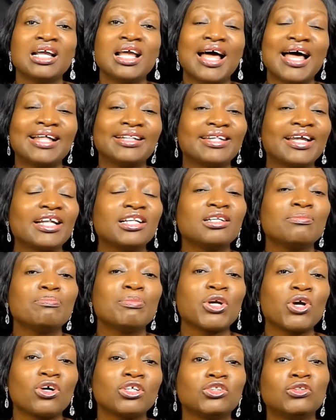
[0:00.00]
And then
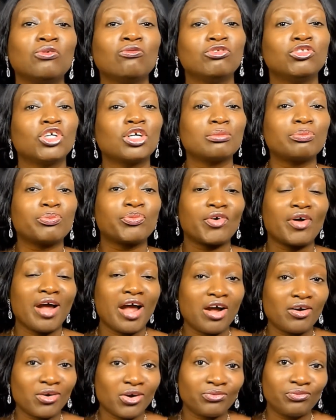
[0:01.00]
because you've done
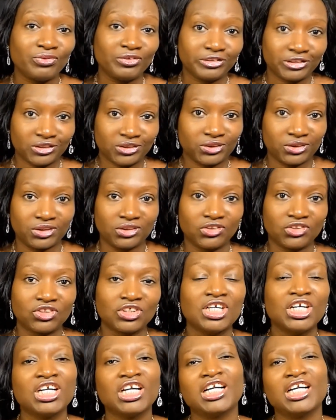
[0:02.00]
prior research,